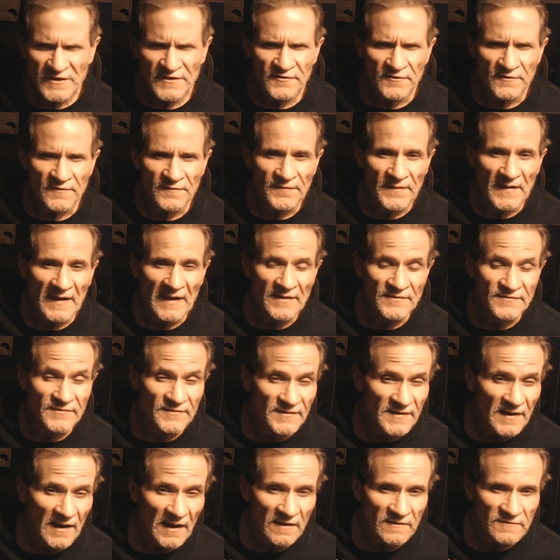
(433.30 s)

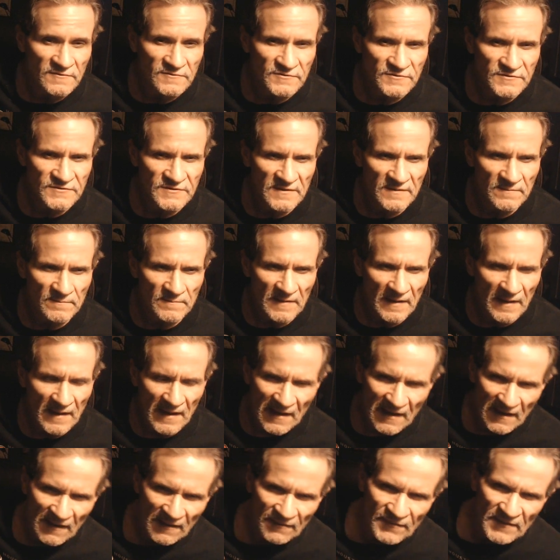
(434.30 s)
$1,000 or something,
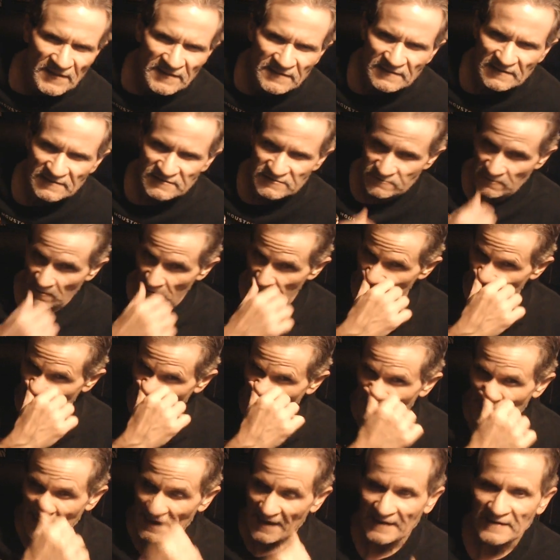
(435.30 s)
I think they started
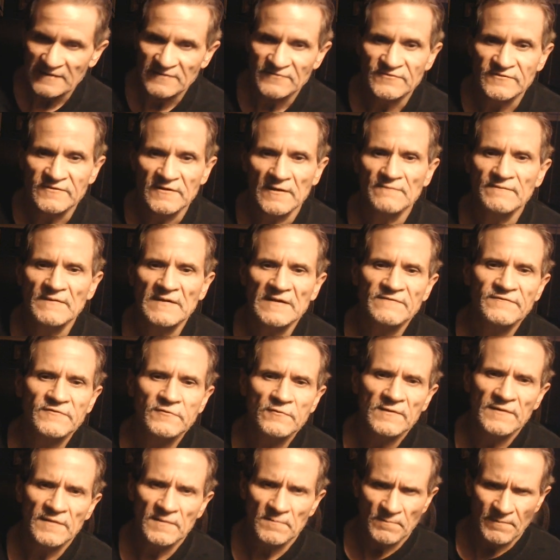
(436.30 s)
flagging stuff. Like, you
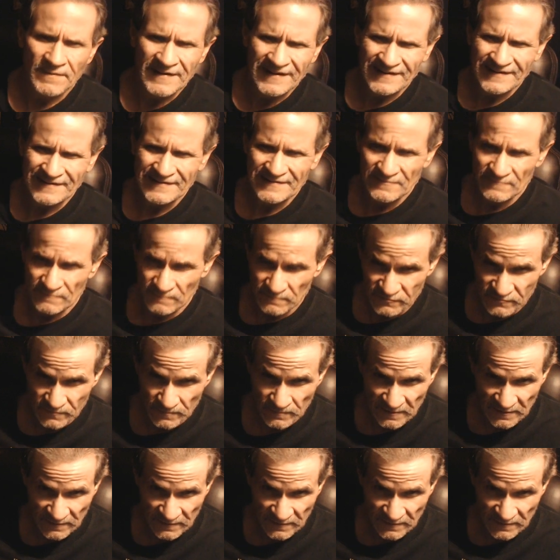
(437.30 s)
went in the bank and